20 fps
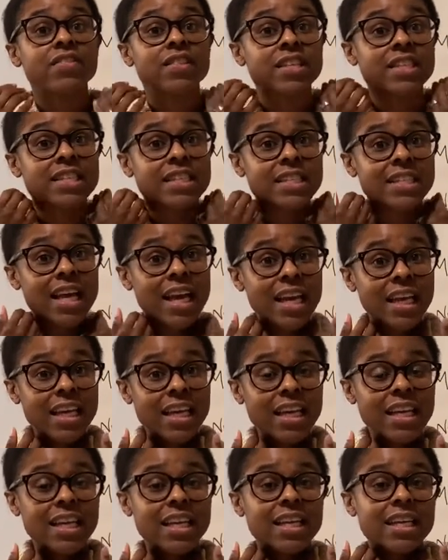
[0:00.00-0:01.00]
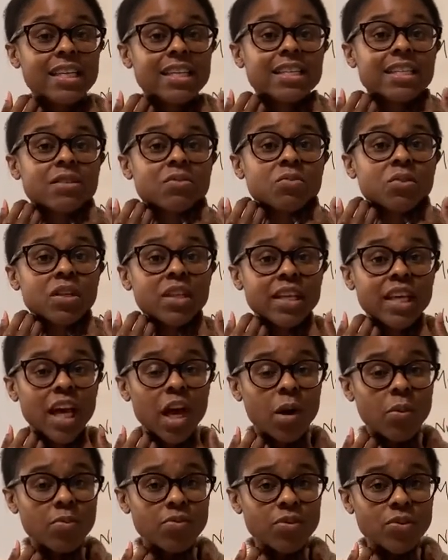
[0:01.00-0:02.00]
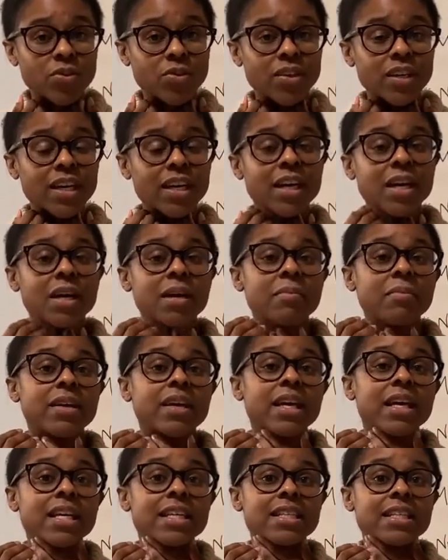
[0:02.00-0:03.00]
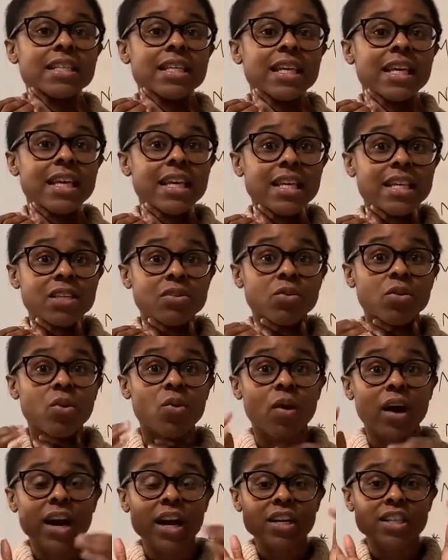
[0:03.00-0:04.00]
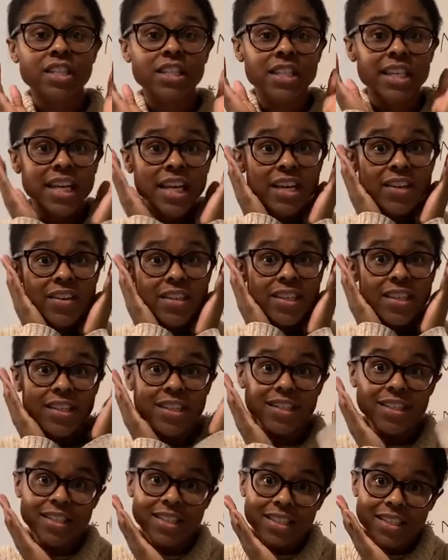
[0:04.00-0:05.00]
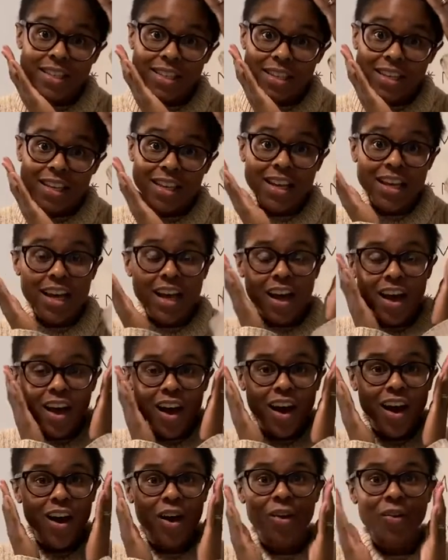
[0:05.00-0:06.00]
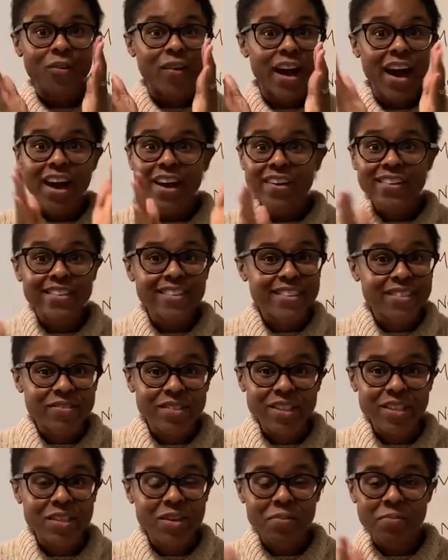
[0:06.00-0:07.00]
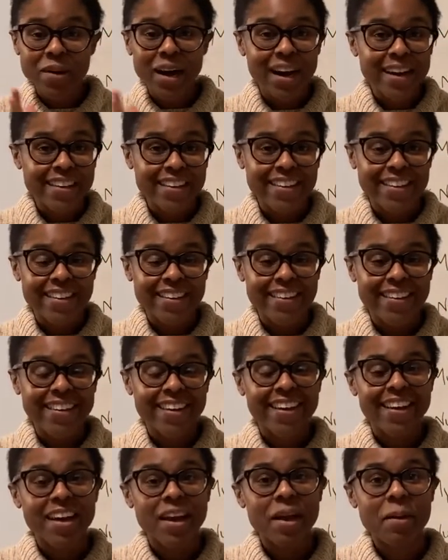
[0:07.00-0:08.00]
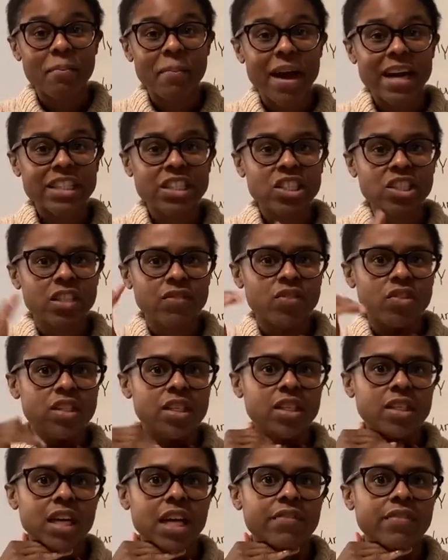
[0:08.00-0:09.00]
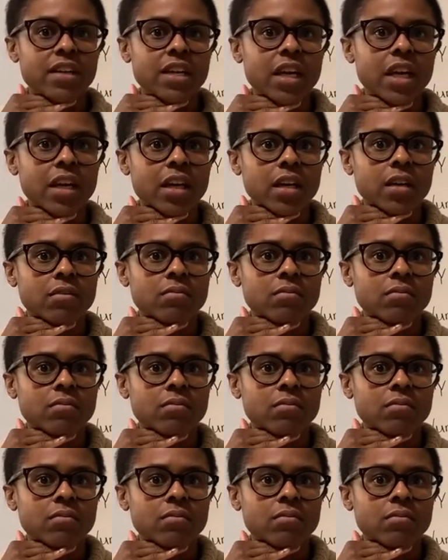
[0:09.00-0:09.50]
This neck is really helpful because it is required to carry this around with your body. Imagine if you didn't have a neck.